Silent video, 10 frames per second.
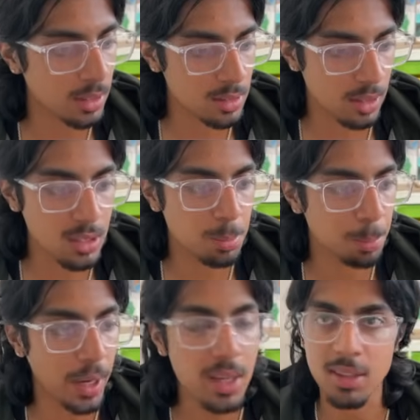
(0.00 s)
These
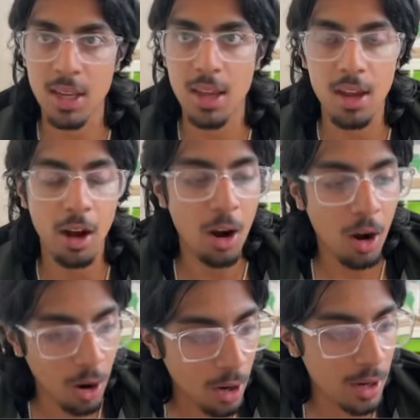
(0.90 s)
bikes hit
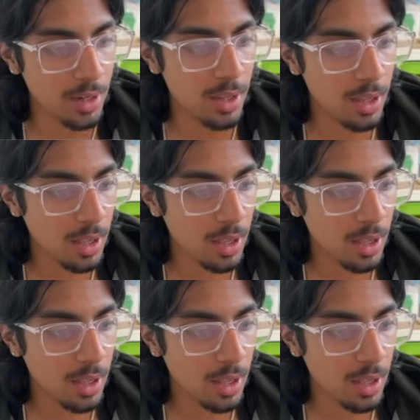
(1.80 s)
hard.